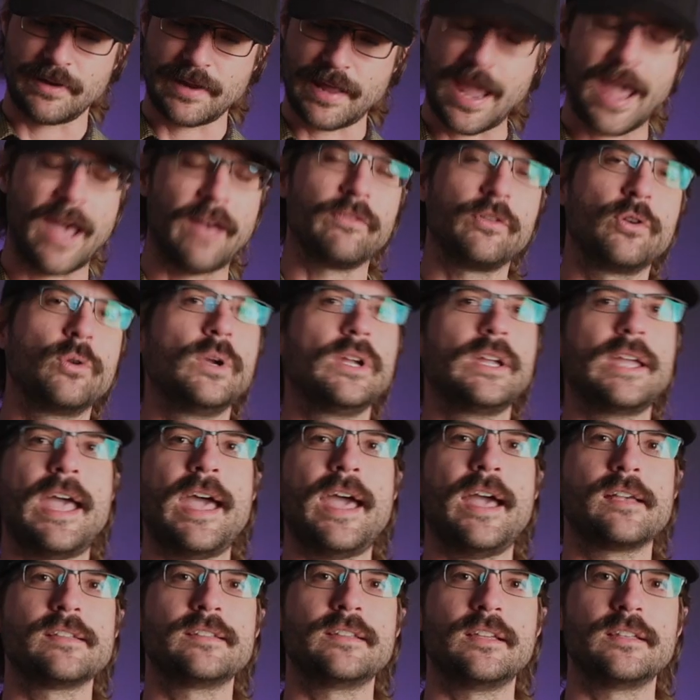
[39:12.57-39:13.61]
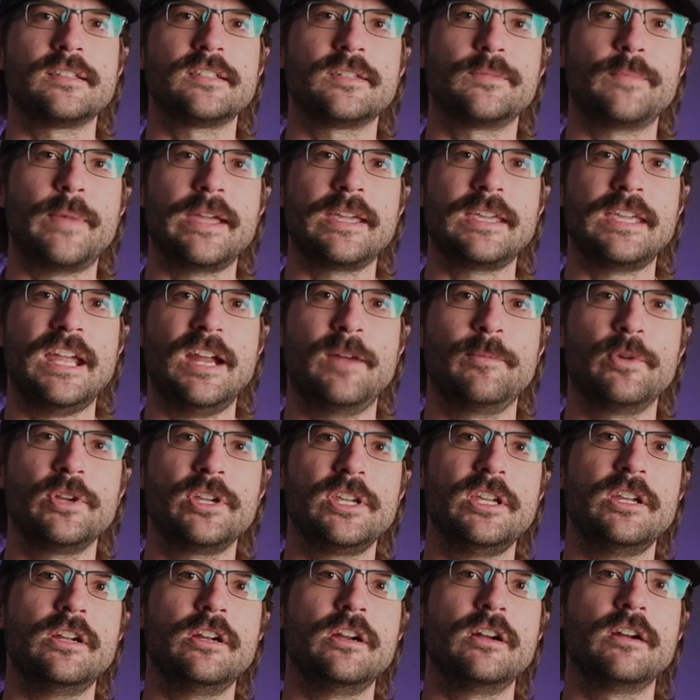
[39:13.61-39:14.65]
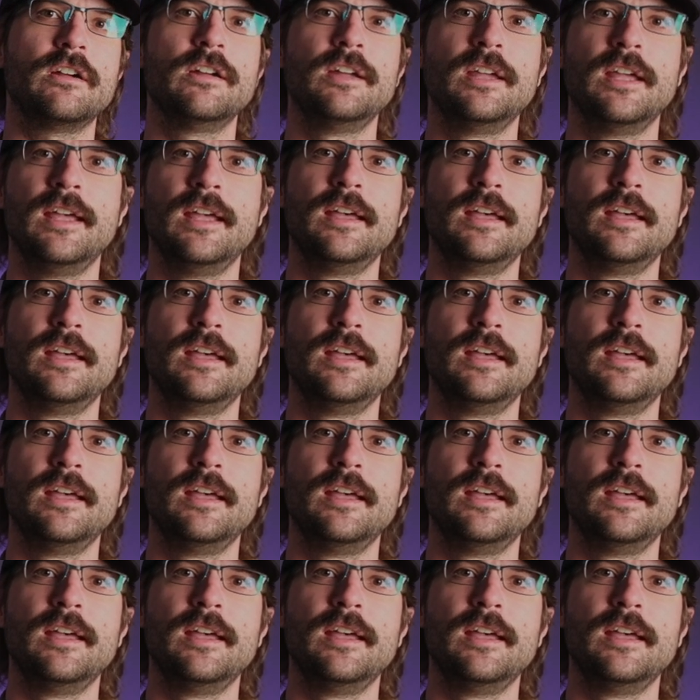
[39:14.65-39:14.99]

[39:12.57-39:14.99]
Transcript: have quick access to my camera gear.